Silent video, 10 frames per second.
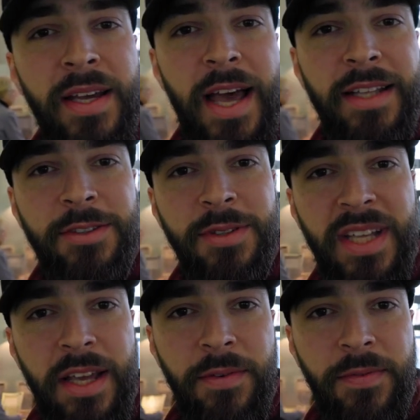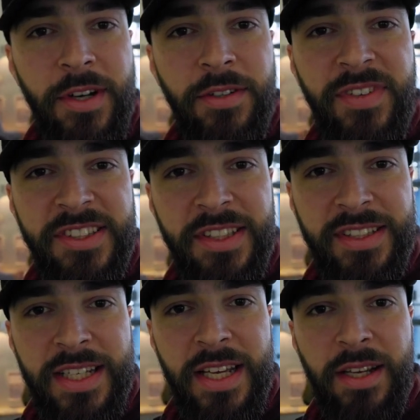and today we're
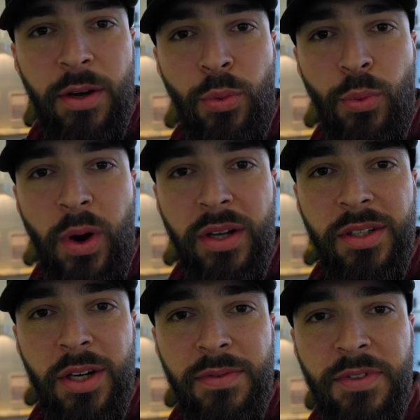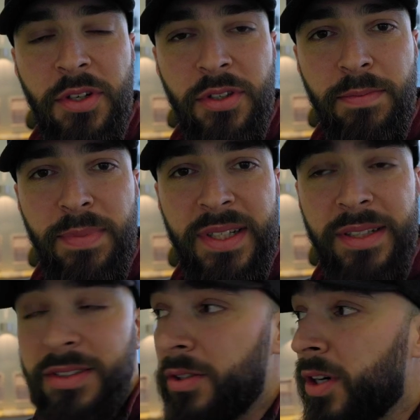visiting one of Europe,
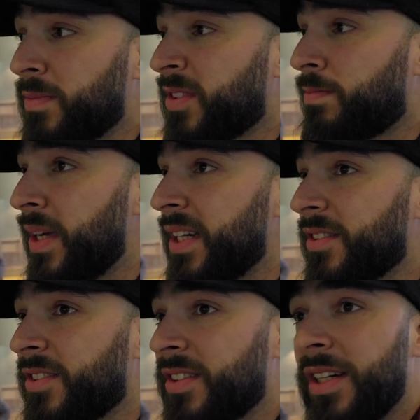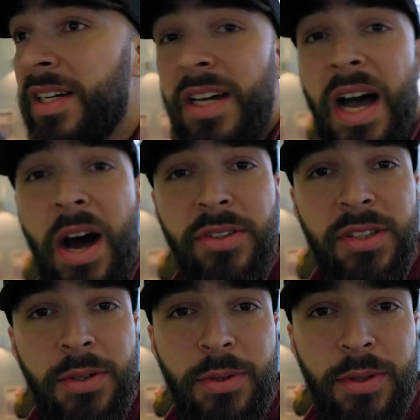Europe's biggest
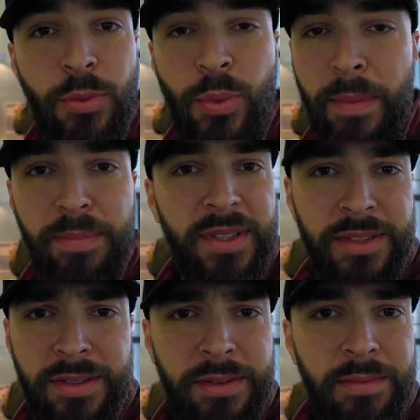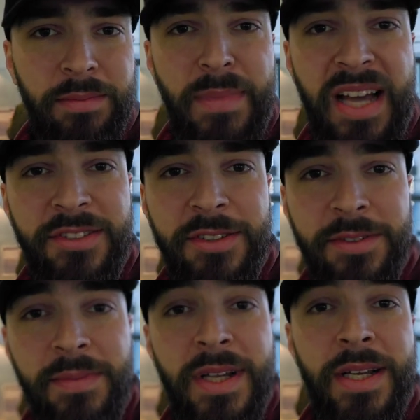outdoor weapon masses,